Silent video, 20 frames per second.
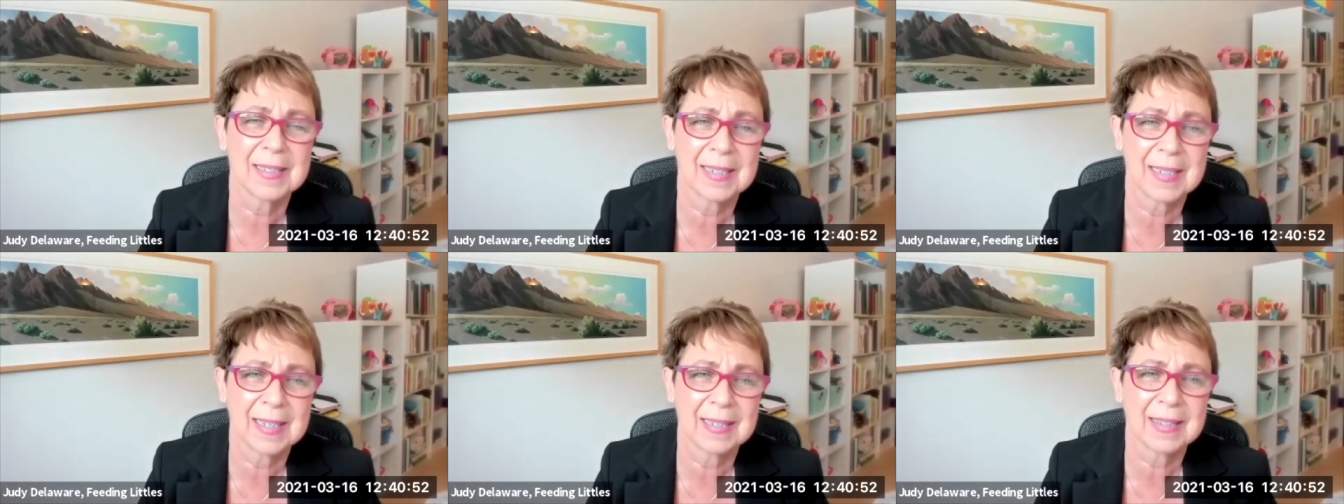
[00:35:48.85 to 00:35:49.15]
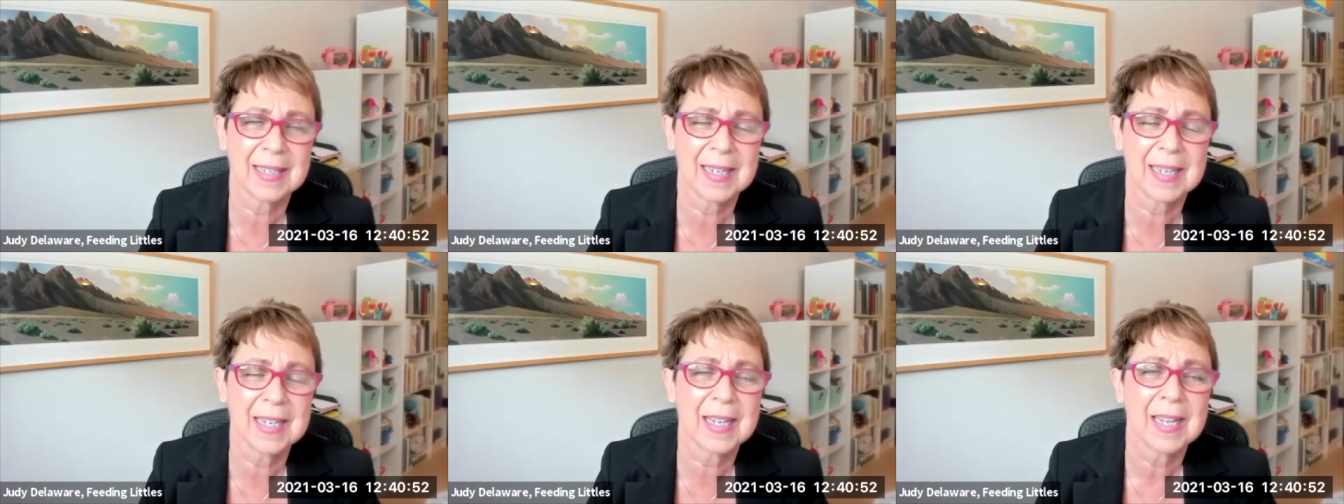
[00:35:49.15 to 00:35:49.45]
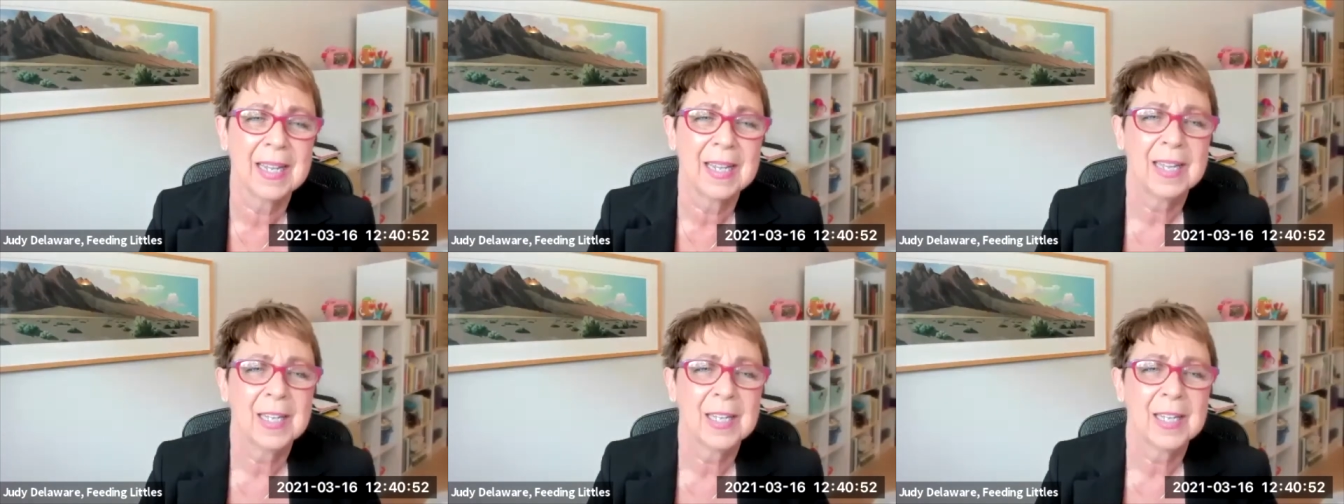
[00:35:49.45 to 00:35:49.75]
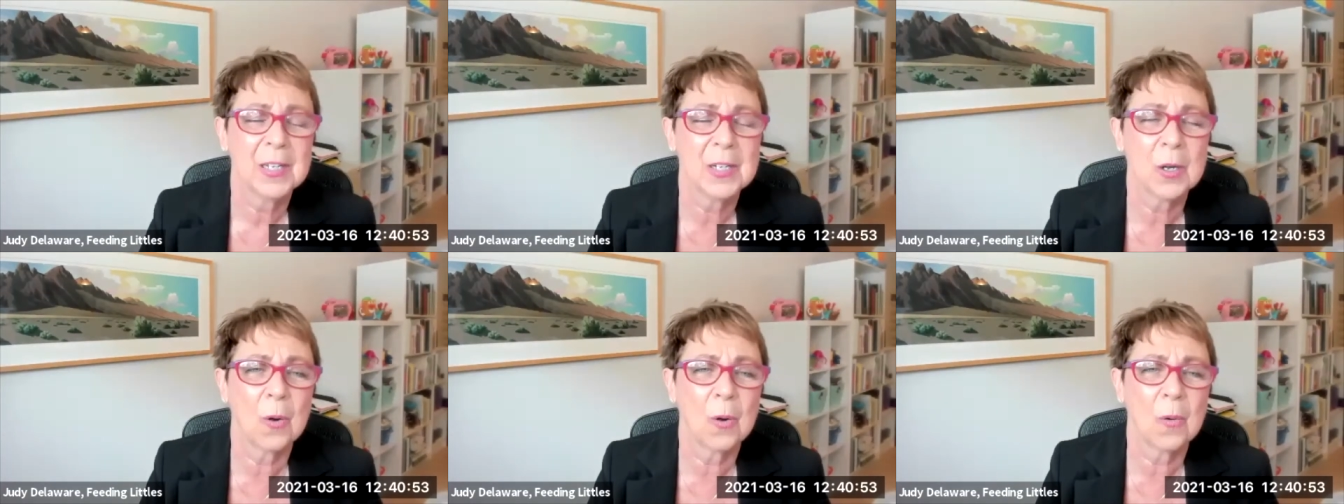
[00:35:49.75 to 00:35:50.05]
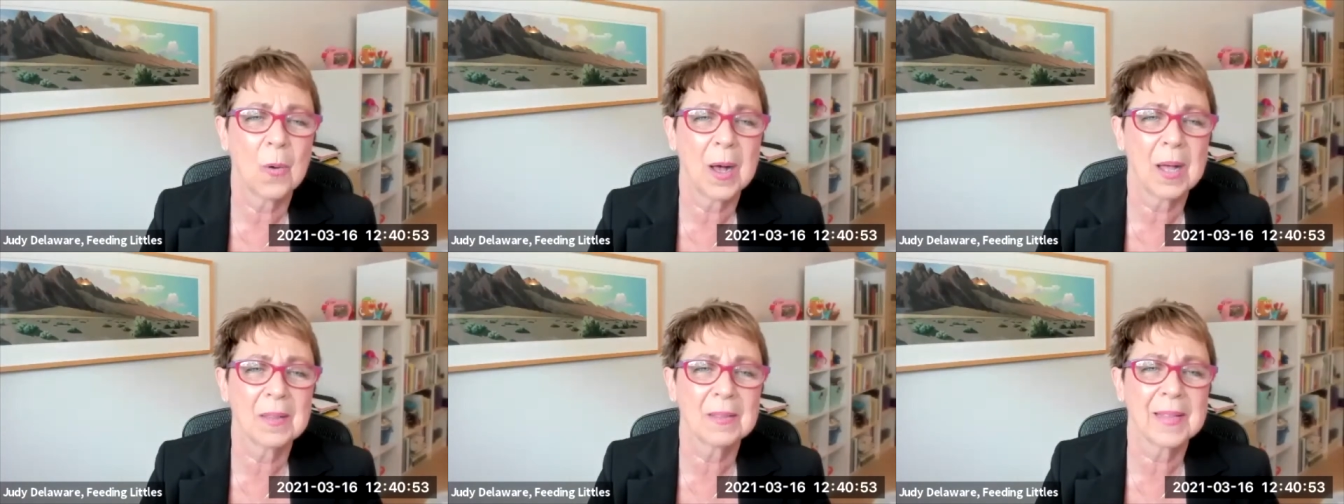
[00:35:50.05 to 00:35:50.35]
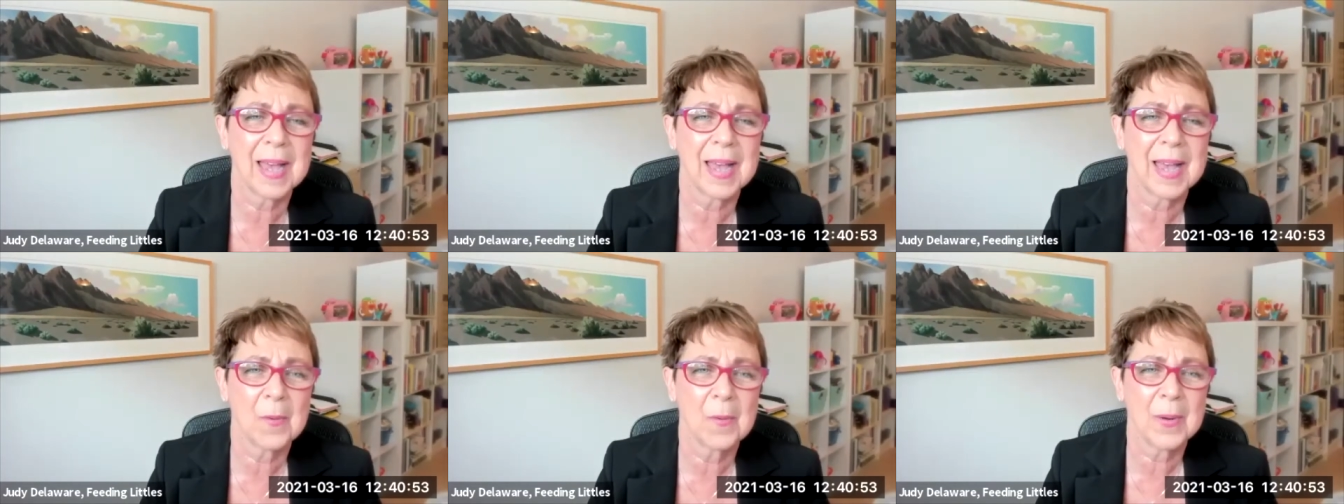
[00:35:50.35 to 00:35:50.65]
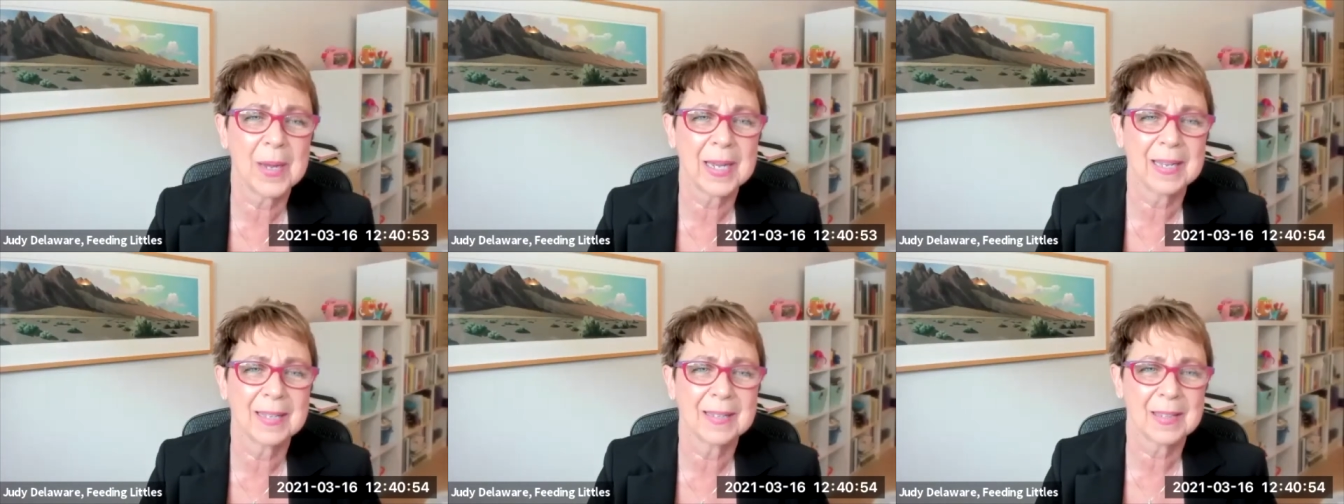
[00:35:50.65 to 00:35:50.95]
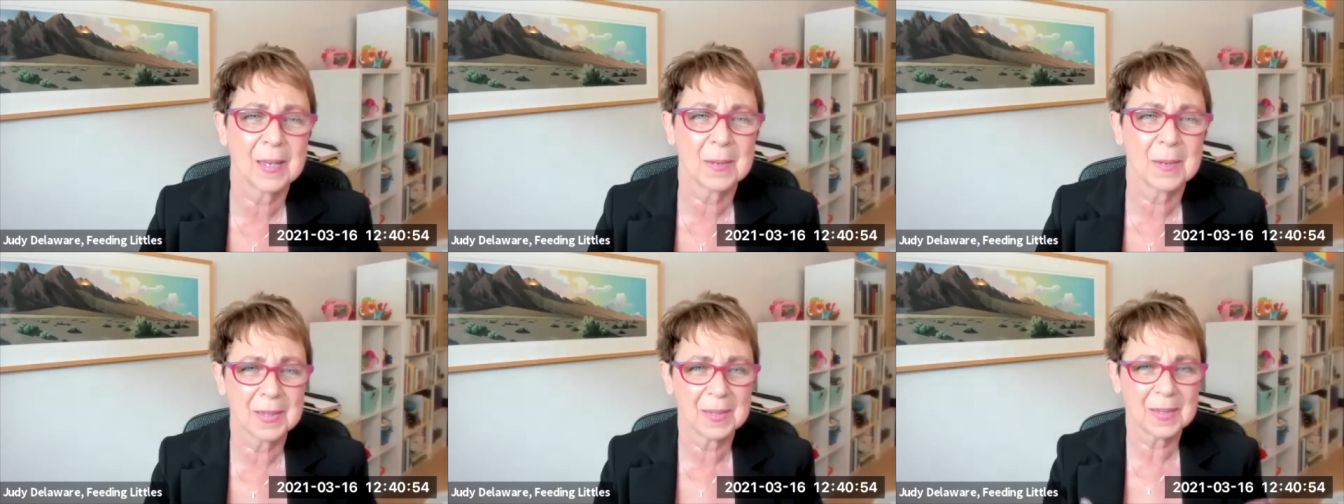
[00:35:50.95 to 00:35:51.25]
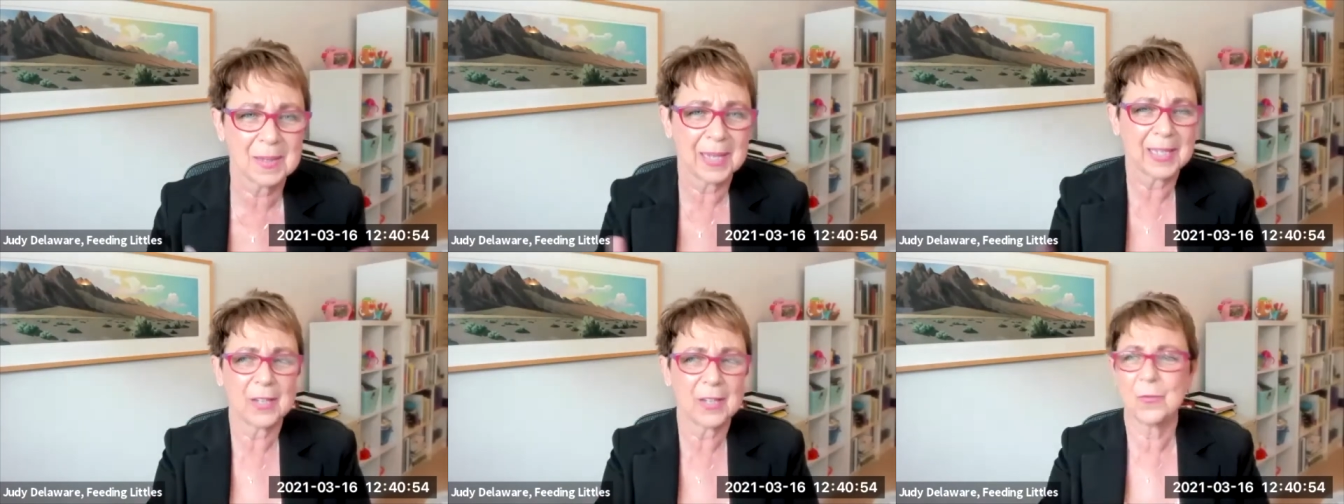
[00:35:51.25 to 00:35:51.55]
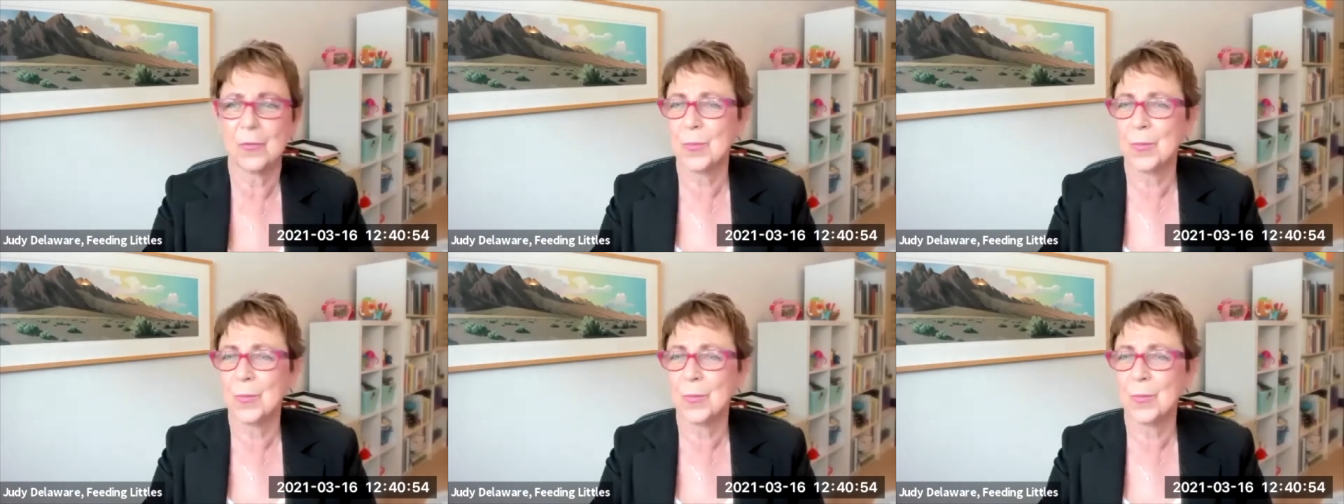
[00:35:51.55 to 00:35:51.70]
And I think, you know, allowing the like if